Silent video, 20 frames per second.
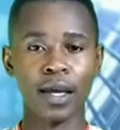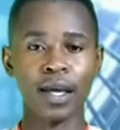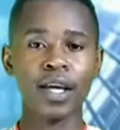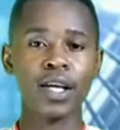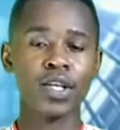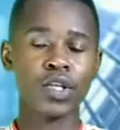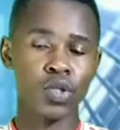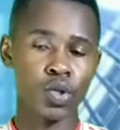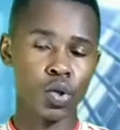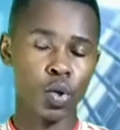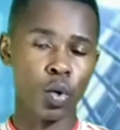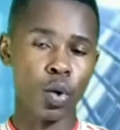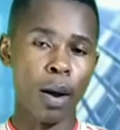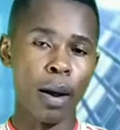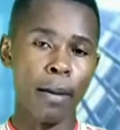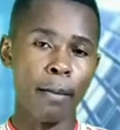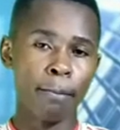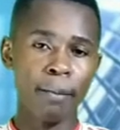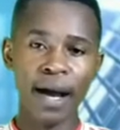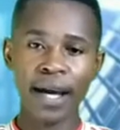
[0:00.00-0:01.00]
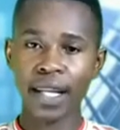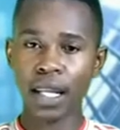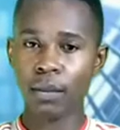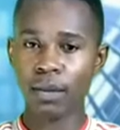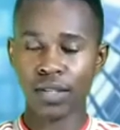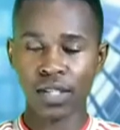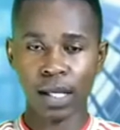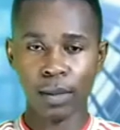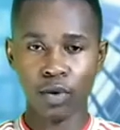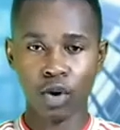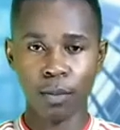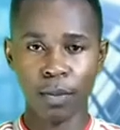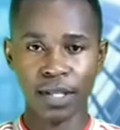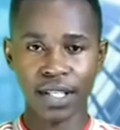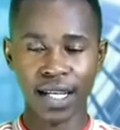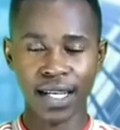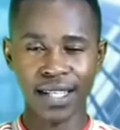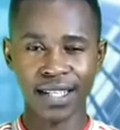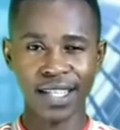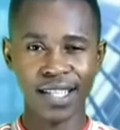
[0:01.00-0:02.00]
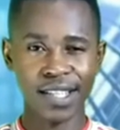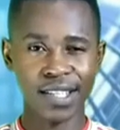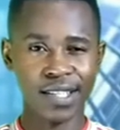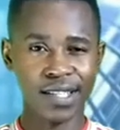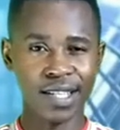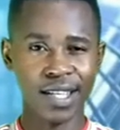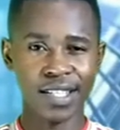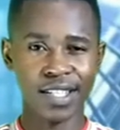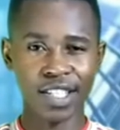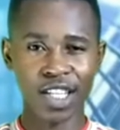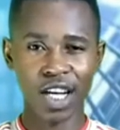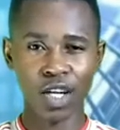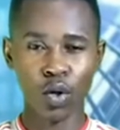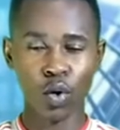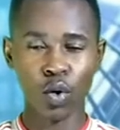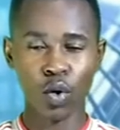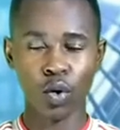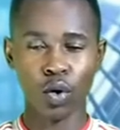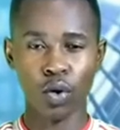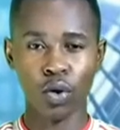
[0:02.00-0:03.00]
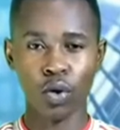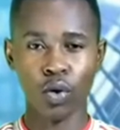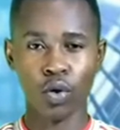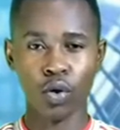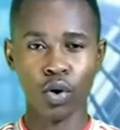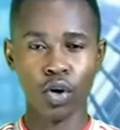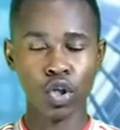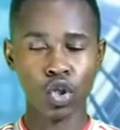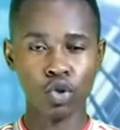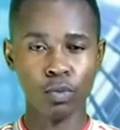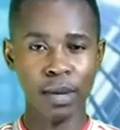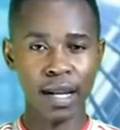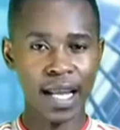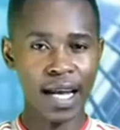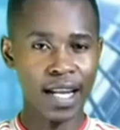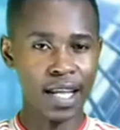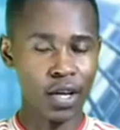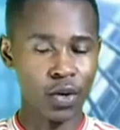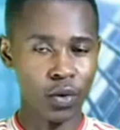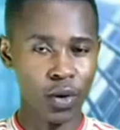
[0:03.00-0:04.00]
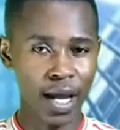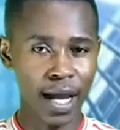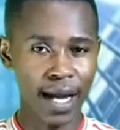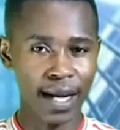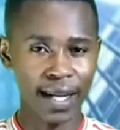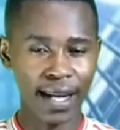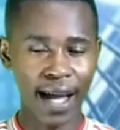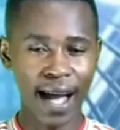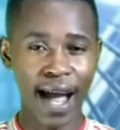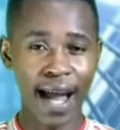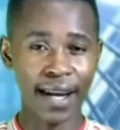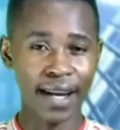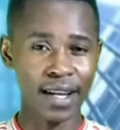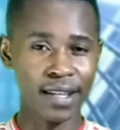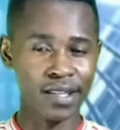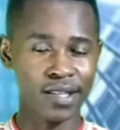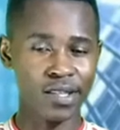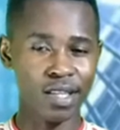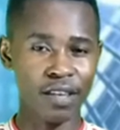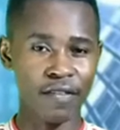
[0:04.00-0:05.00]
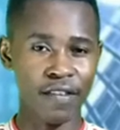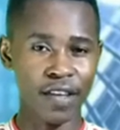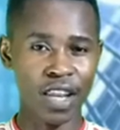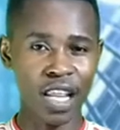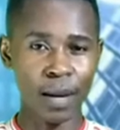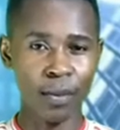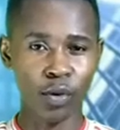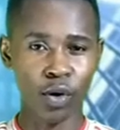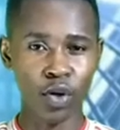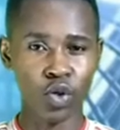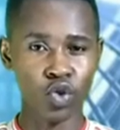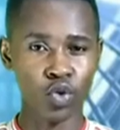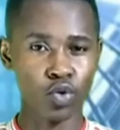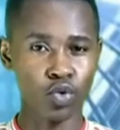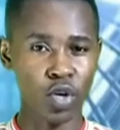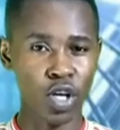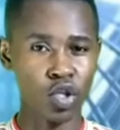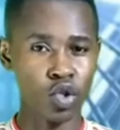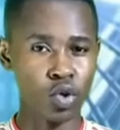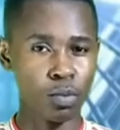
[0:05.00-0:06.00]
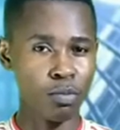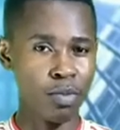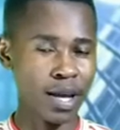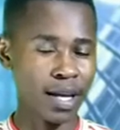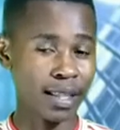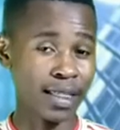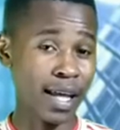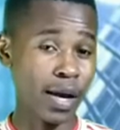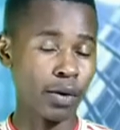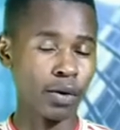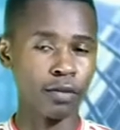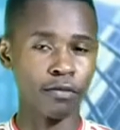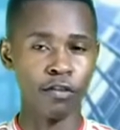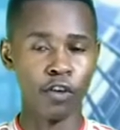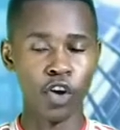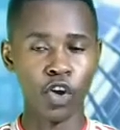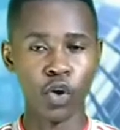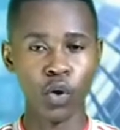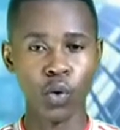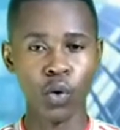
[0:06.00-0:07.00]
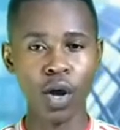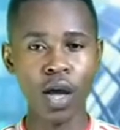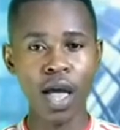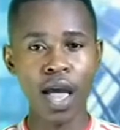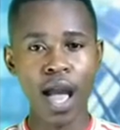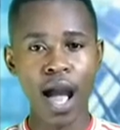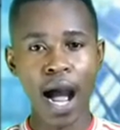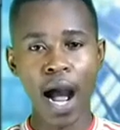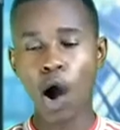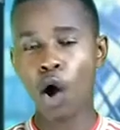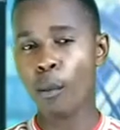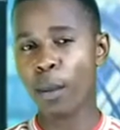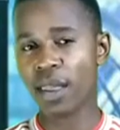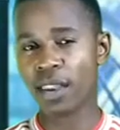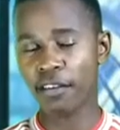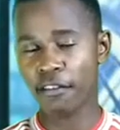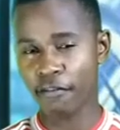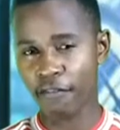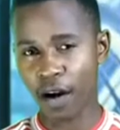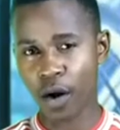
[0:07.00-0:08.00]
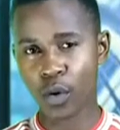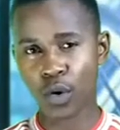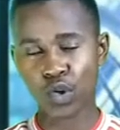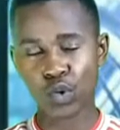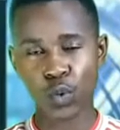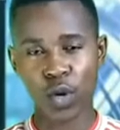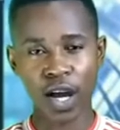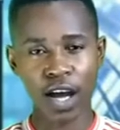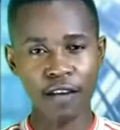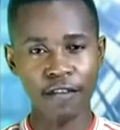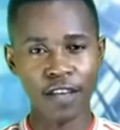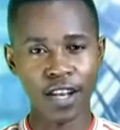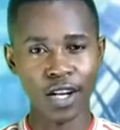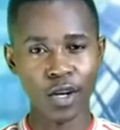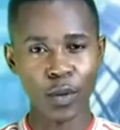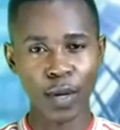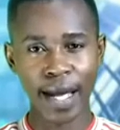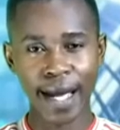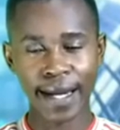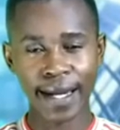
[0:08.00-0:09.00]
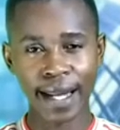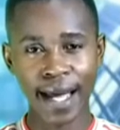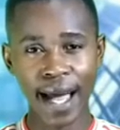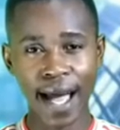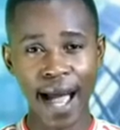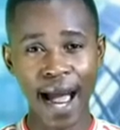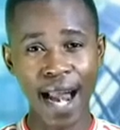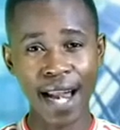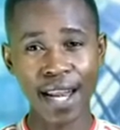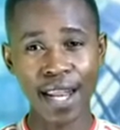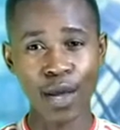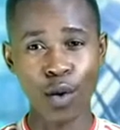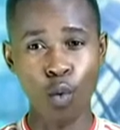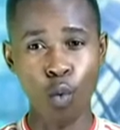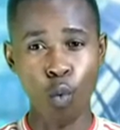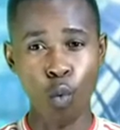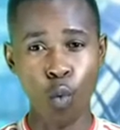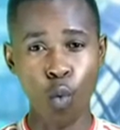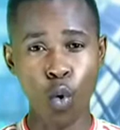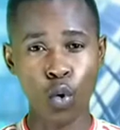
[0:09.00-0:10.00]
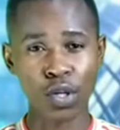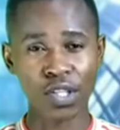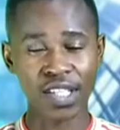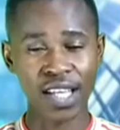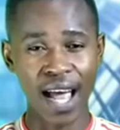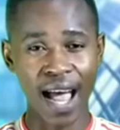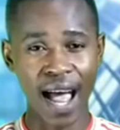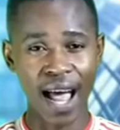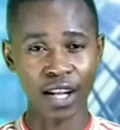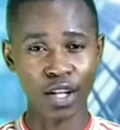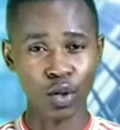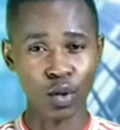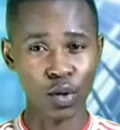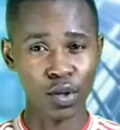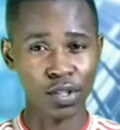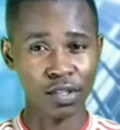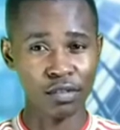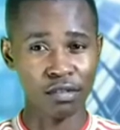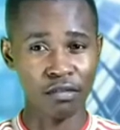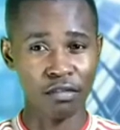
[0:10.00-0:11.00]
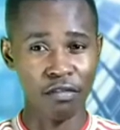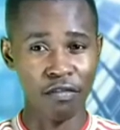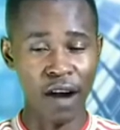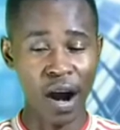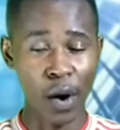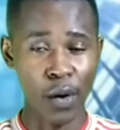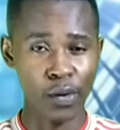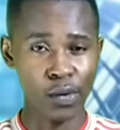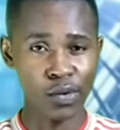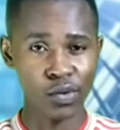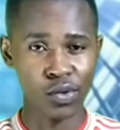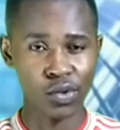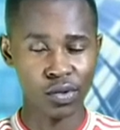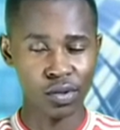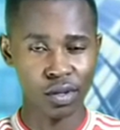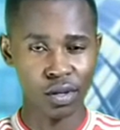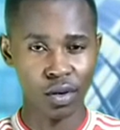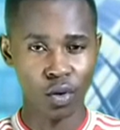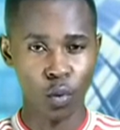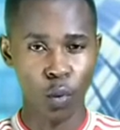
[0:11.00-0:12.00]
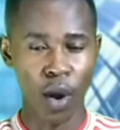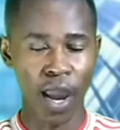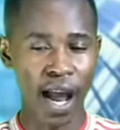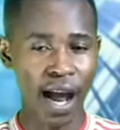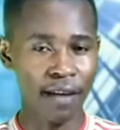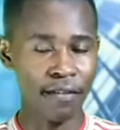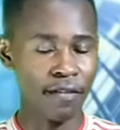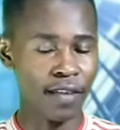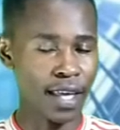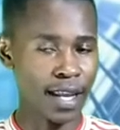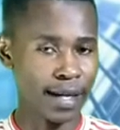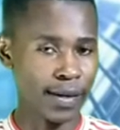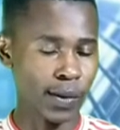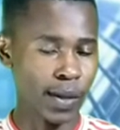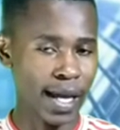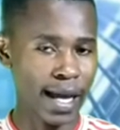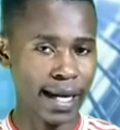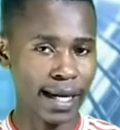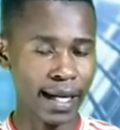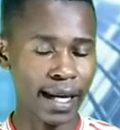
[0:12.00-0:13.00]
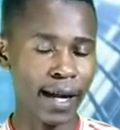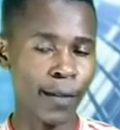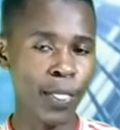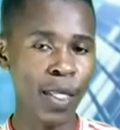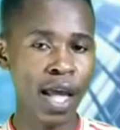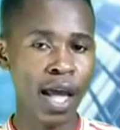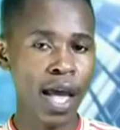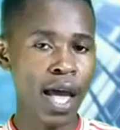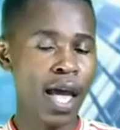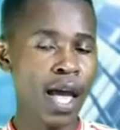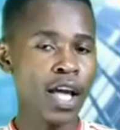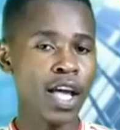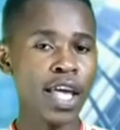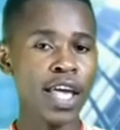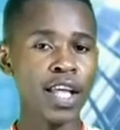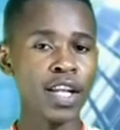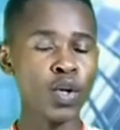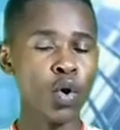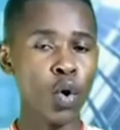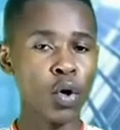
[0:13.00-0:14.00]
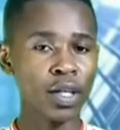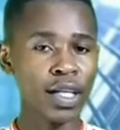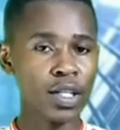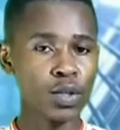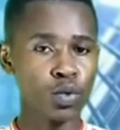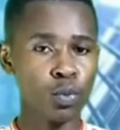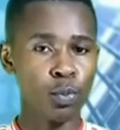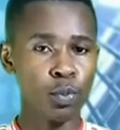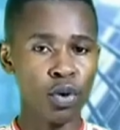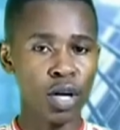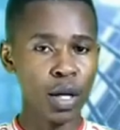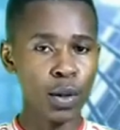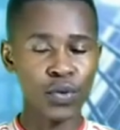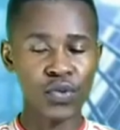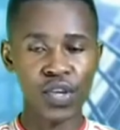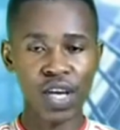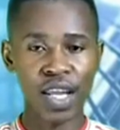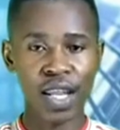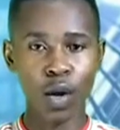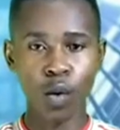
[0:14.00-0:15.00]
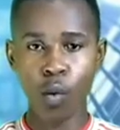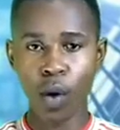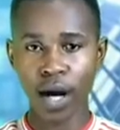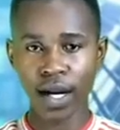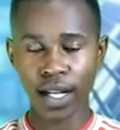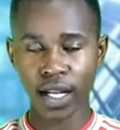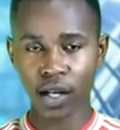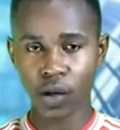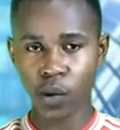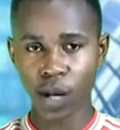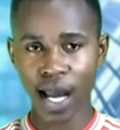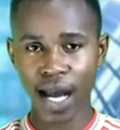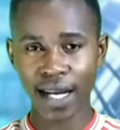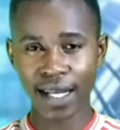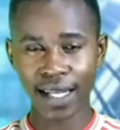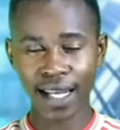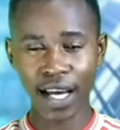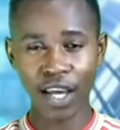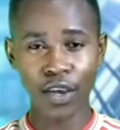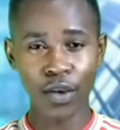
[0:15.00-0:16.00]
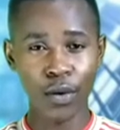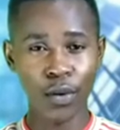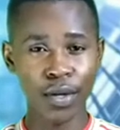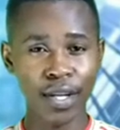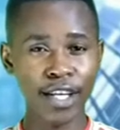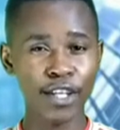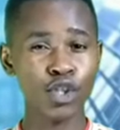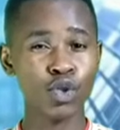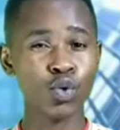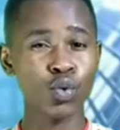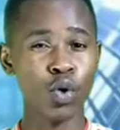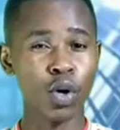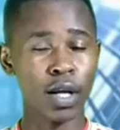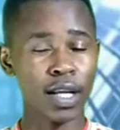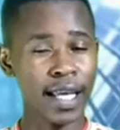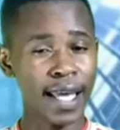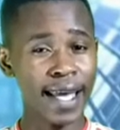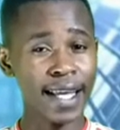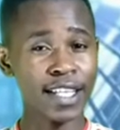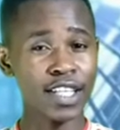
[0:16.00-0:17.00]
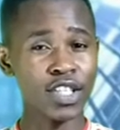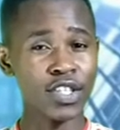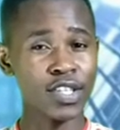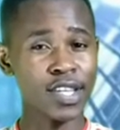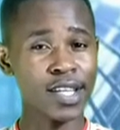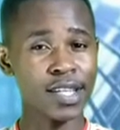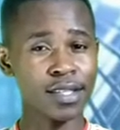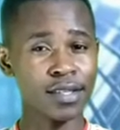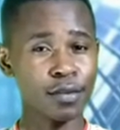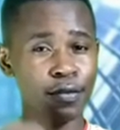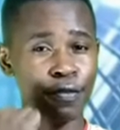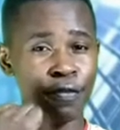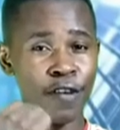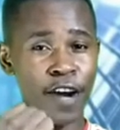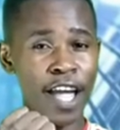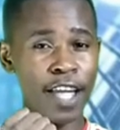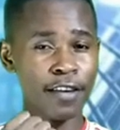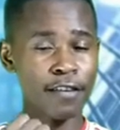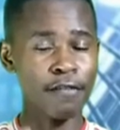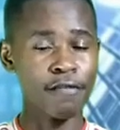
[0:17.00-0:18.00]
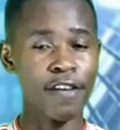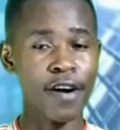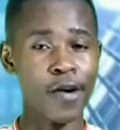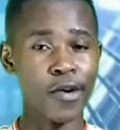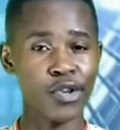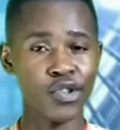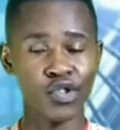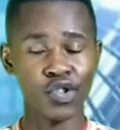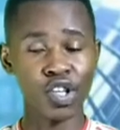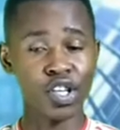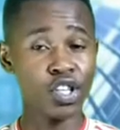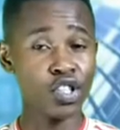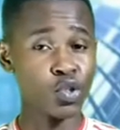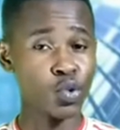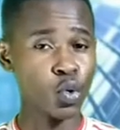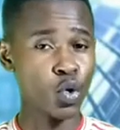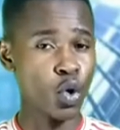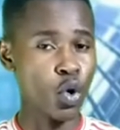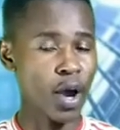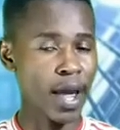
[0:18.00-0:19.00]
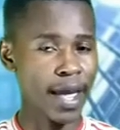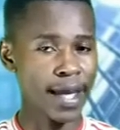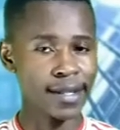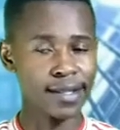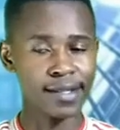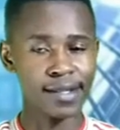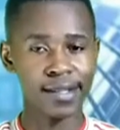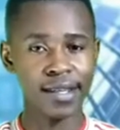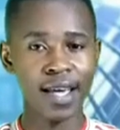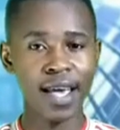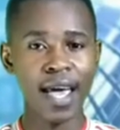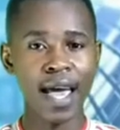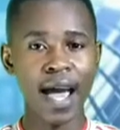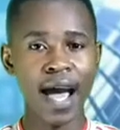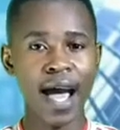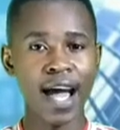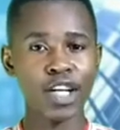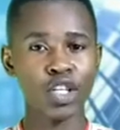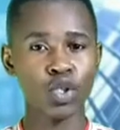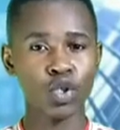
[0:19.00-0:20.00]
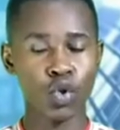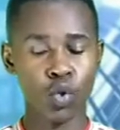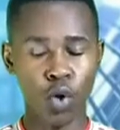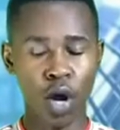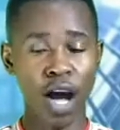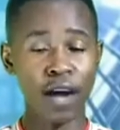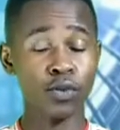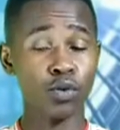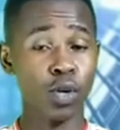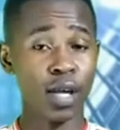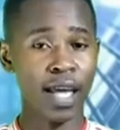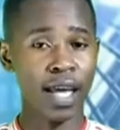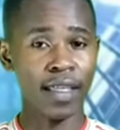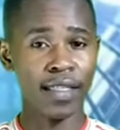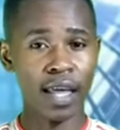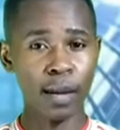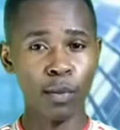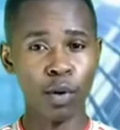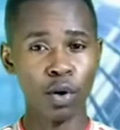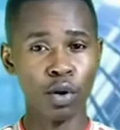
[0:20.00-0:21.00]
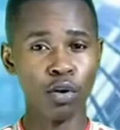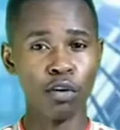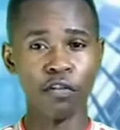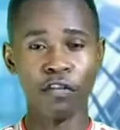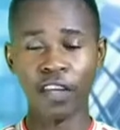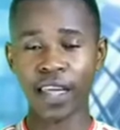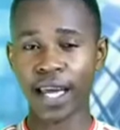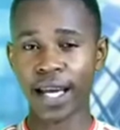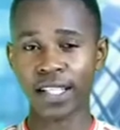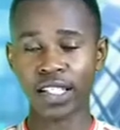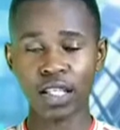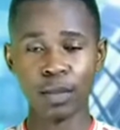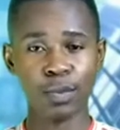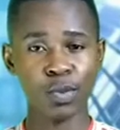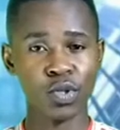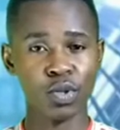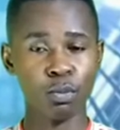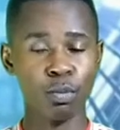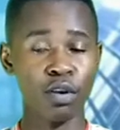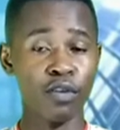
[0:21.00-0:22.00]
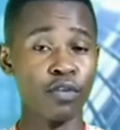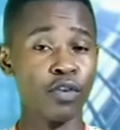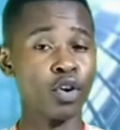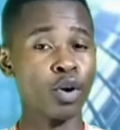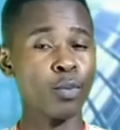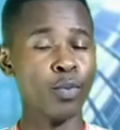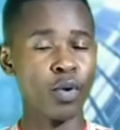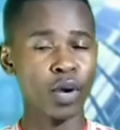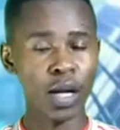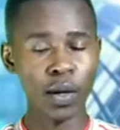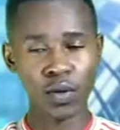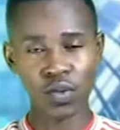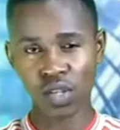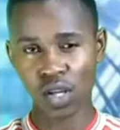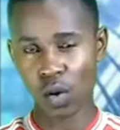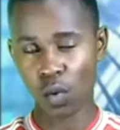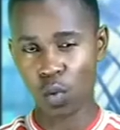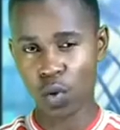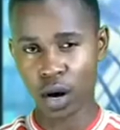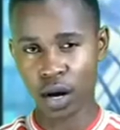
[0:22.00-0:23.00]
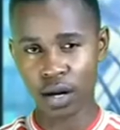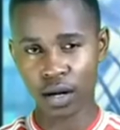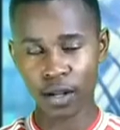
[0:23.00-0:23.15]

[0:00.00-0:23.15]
So, my name is Peter. This is the channel you're going to be learning Luganda, and this is the video I'm going to try to break down for you how many vowels we have in Luganda and what are those vowels we have in Luganda. In order to pronounce any word in Luganda, you need to get these 5 vowels into your heads, and you have to get them on your fingertips before you pronounce a word.